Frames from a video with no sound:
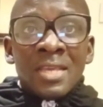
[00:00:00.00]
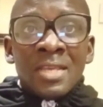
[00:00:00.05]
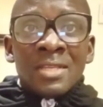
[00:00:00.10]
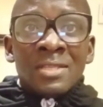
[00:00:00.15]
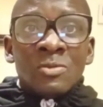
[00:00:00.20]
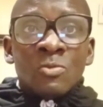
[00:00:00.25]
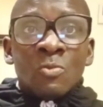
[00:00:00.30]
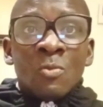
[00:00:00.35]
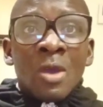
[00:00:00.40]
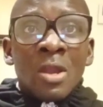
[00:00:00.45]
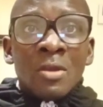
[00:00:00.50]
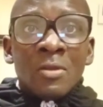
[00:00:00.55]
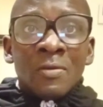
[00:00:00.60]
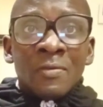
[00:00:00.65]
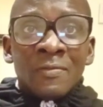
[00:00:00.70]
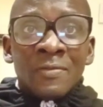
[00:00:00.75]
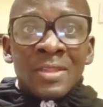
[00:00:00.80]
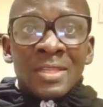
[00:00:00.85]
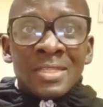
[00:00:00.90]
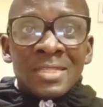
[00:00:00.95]
is one
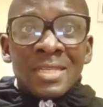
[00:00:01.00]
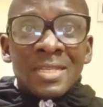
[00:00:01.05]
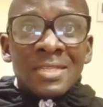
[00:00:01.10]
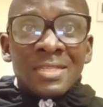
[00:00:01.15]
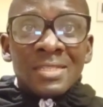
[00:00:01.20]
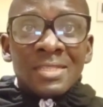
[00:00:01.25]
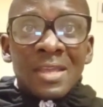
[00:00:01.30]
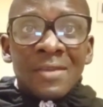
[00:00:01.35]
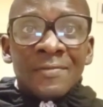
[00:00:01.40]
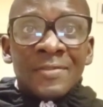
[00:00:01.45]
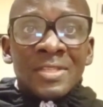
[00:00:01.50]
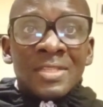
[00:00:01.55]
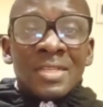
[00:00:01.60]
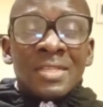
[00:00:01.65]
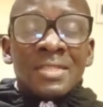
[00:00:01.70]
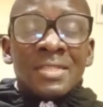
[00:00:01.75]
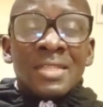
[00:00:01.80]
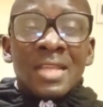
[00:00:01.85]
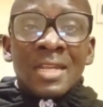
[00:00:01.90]
of the 6 services